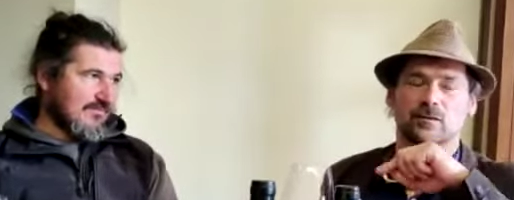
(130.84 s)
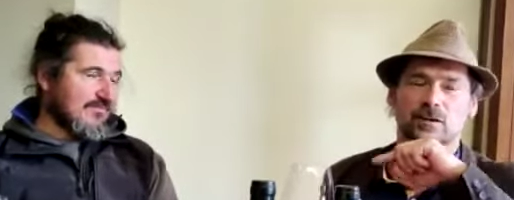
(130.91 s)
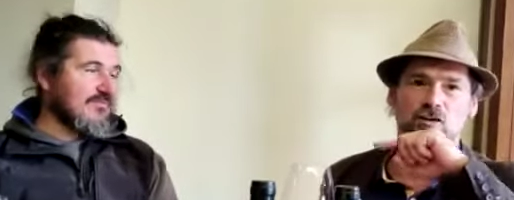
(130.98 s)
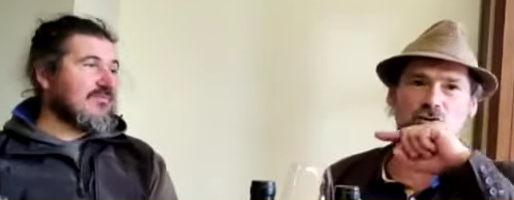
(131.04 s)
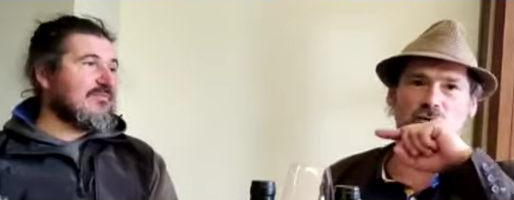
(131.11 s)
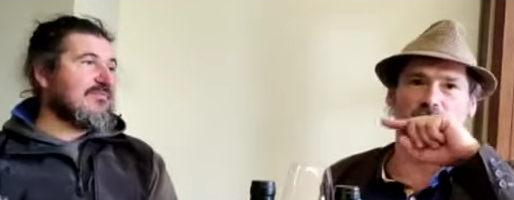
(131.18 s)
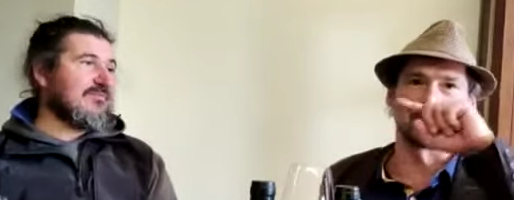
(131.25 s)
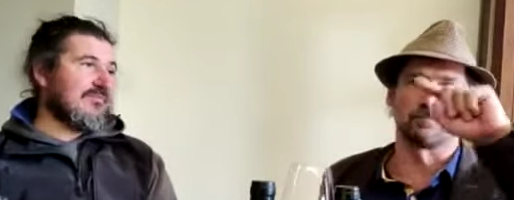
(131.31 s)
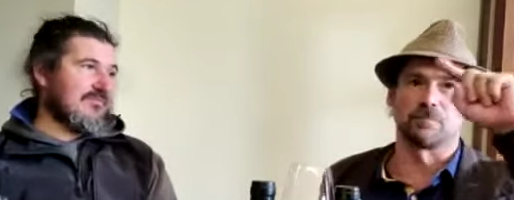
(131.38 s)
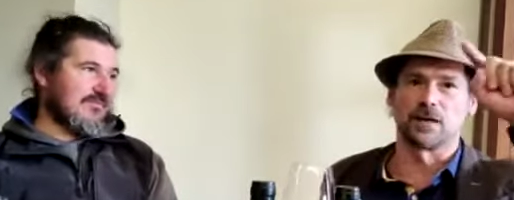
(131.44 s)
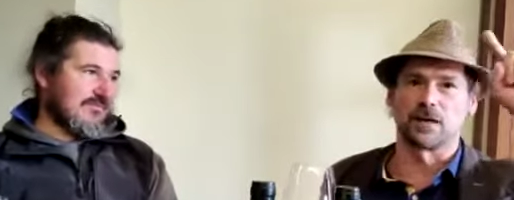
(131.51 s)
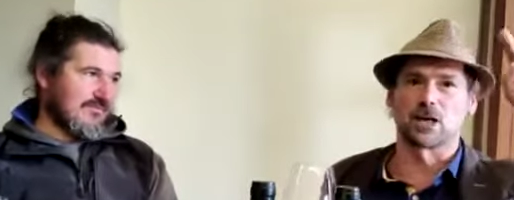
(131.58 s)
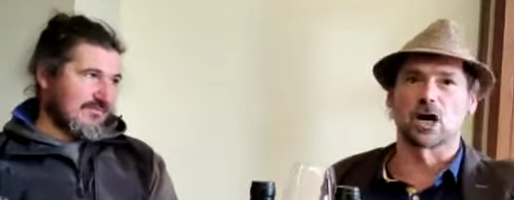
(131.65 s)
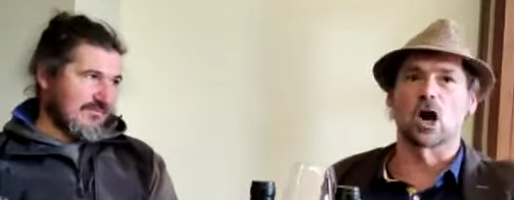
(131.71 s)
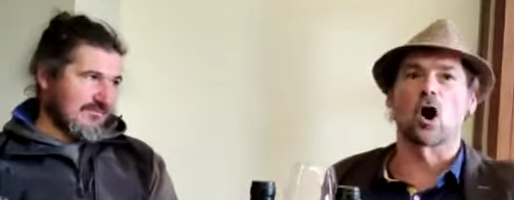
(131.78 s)
Speaker 1: traditional,
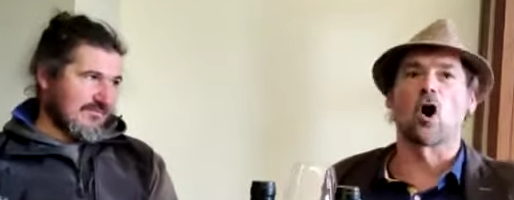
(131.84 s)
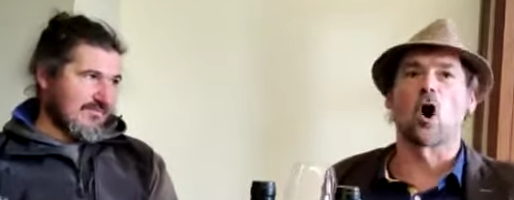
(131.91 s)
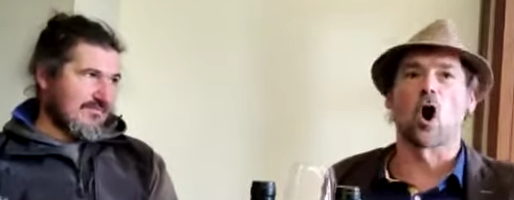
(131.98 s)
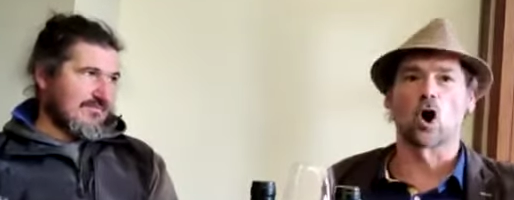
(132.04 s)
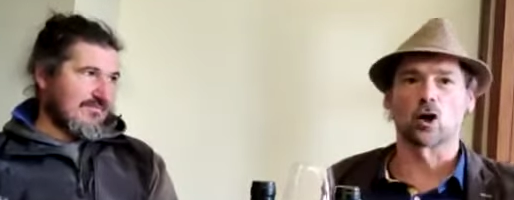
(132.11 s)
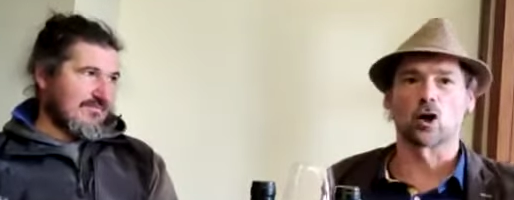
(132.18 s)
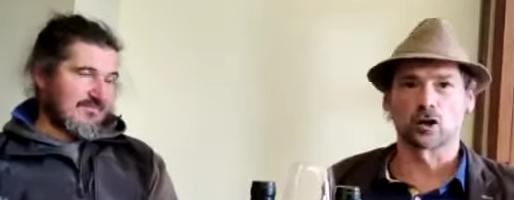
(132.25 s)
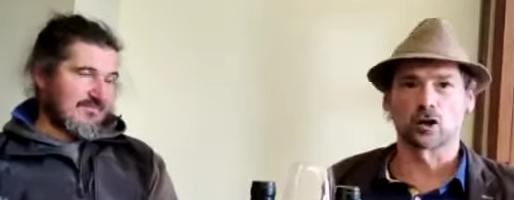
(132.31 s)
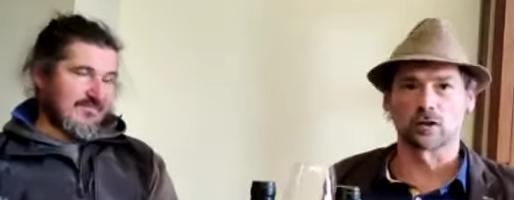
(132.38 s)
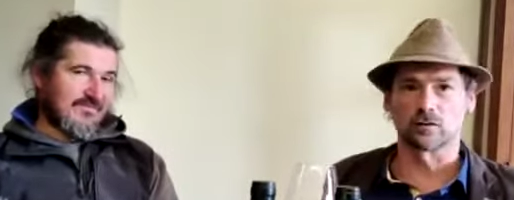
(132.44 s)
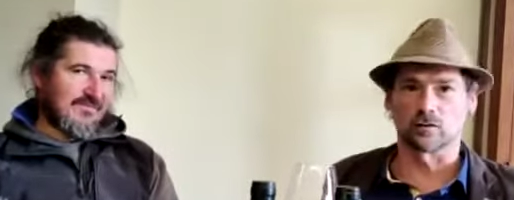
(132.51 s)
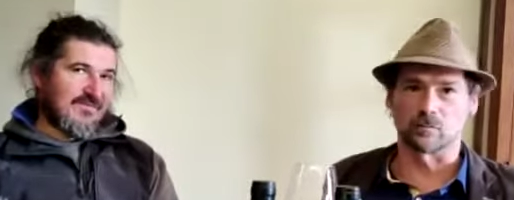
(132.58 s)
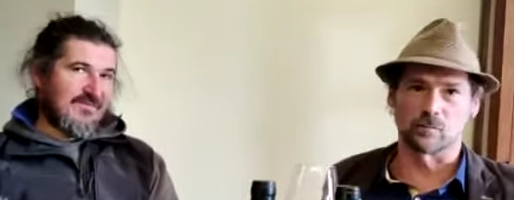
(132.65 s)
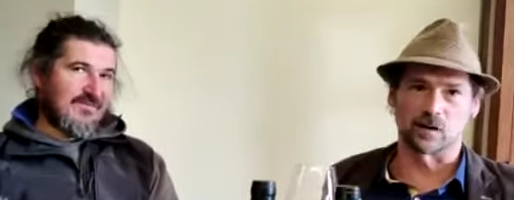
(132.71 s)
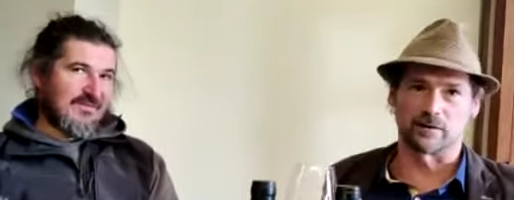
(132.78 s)
big oak, no
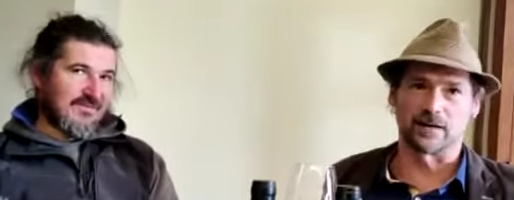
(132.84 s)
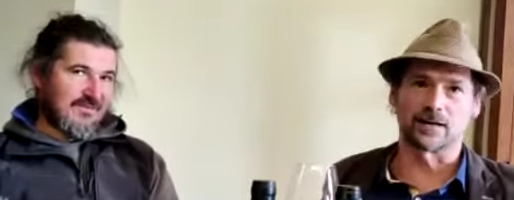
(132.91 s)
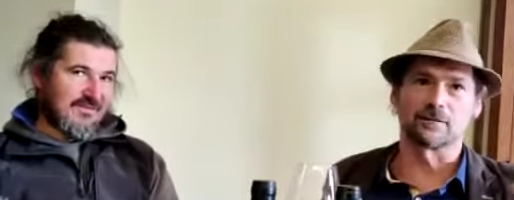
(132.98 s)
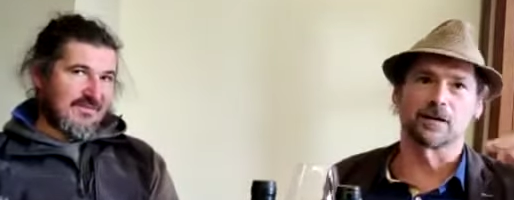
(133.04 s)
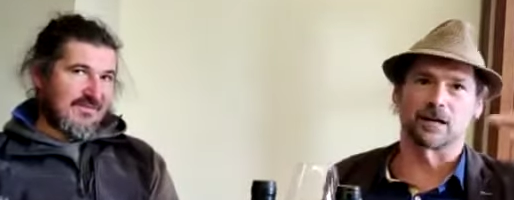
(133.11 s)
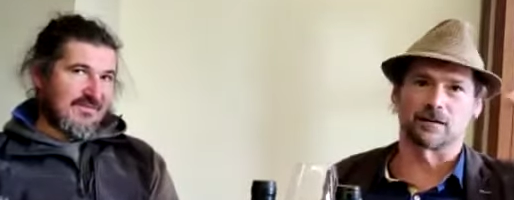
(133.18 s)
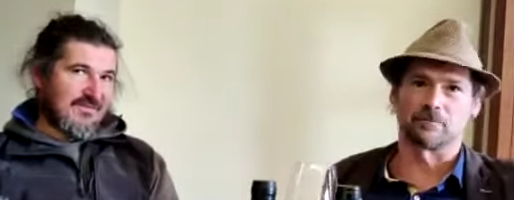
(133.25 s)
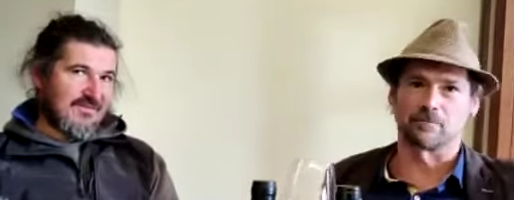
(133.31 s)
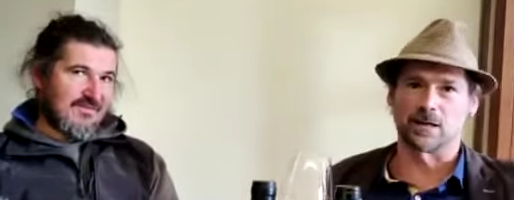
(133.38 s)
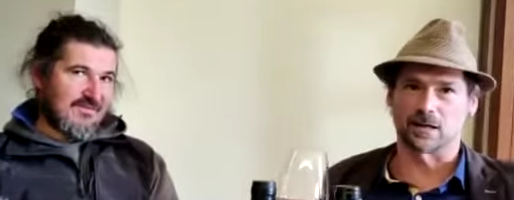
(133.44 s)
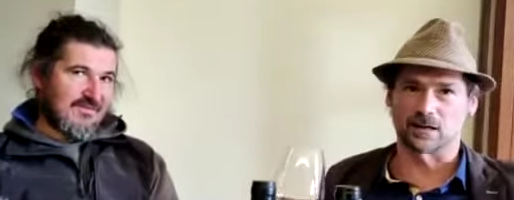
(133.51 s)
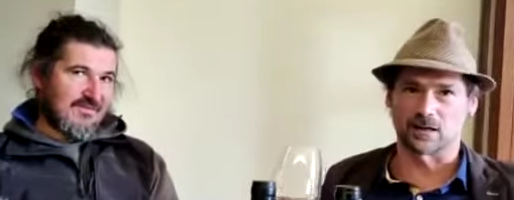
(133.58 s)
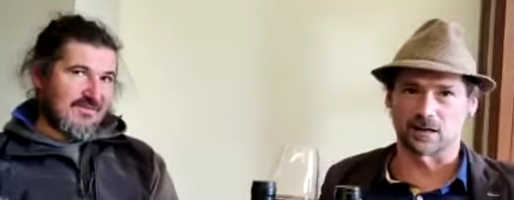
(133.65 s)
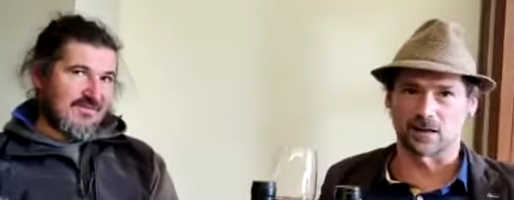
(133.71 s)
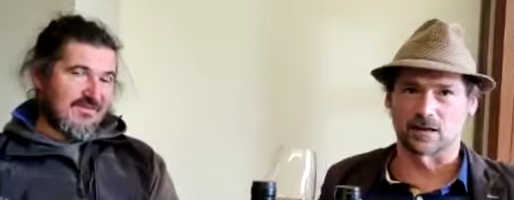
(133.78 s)
barrique, but a big,
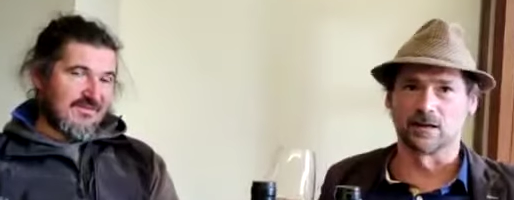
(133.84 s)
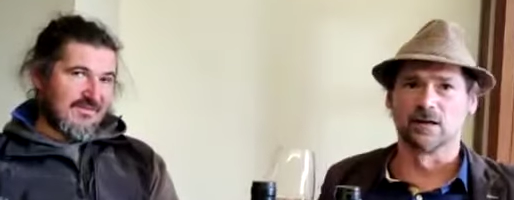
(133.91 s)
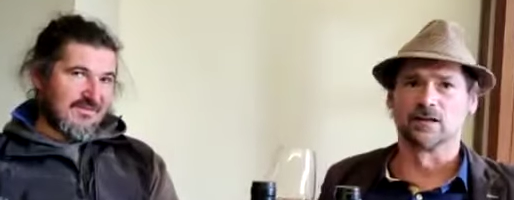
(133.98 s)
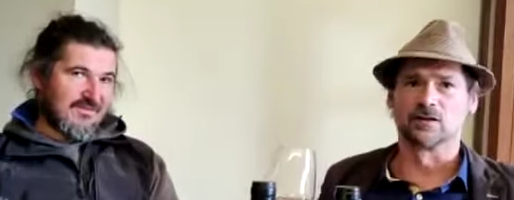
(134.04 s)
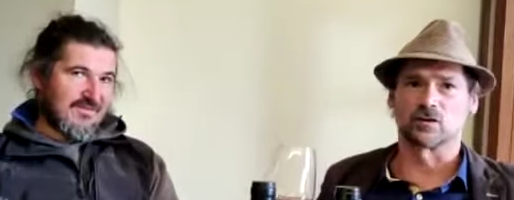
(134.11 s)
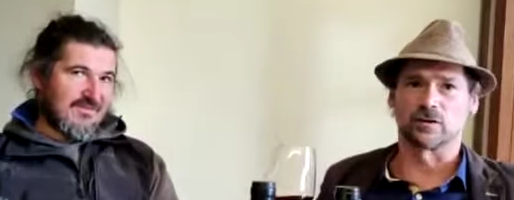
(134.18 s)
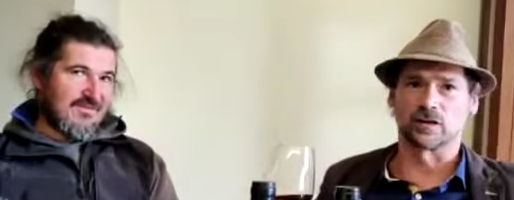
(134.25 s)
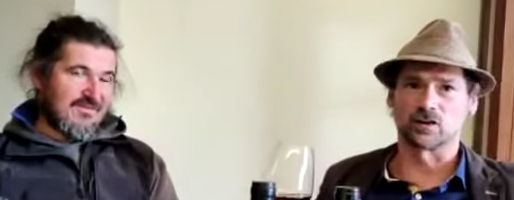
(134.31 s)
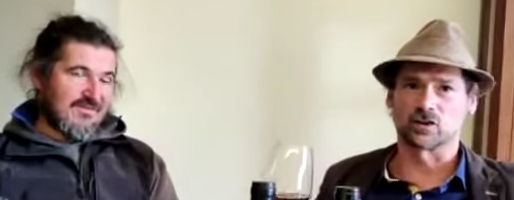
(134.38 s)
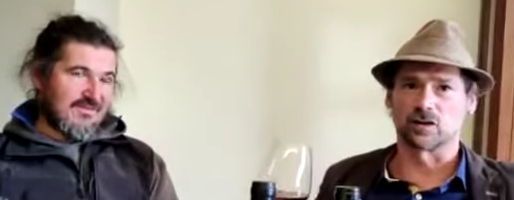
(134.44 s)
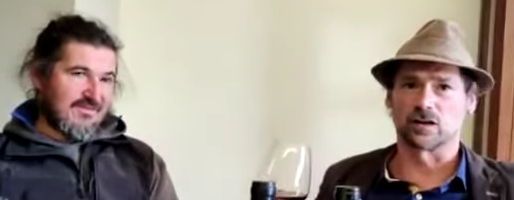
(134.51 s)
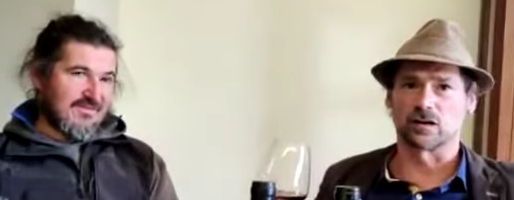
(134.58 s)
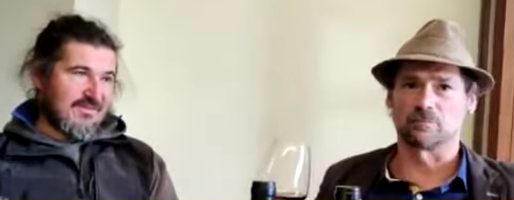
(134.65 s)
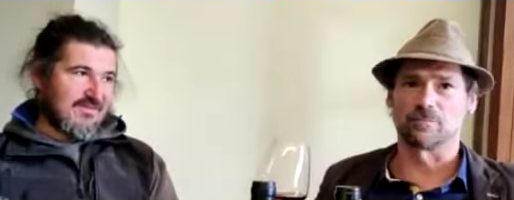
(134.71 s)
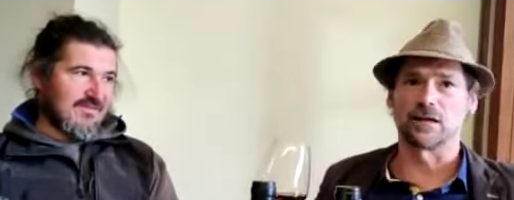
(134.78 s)

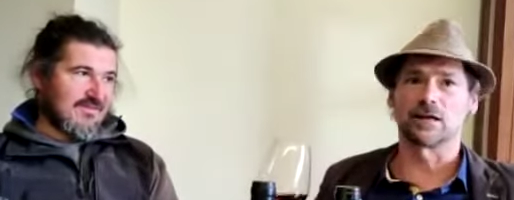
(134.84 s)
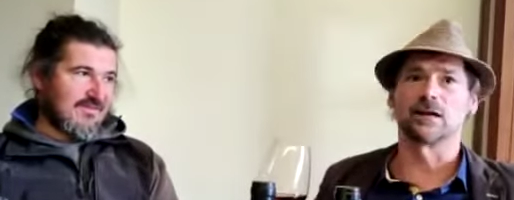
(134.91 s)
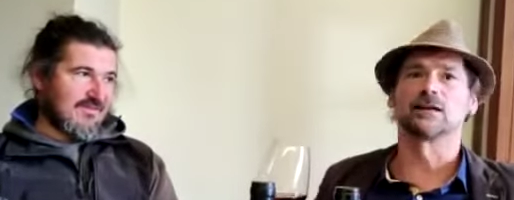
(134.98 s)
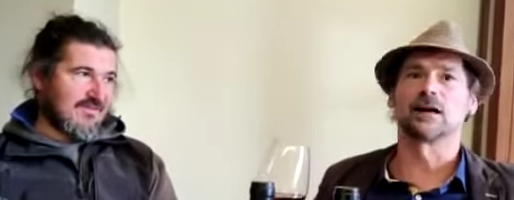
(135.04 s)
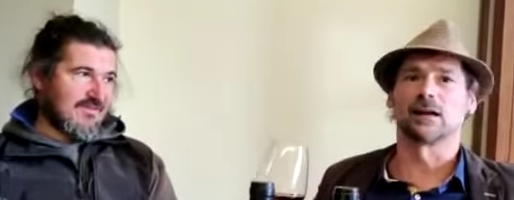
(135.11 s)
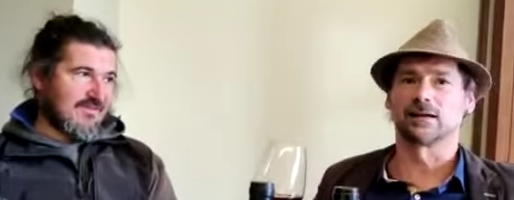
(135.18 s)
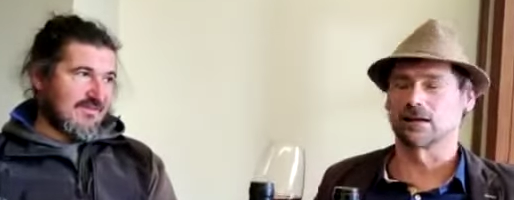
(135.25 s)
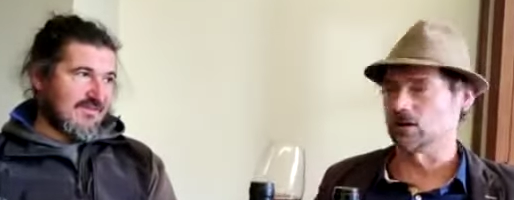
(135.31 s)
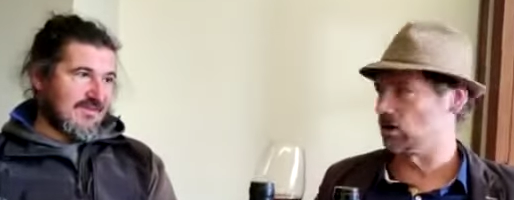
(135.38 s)
traditional, big Italian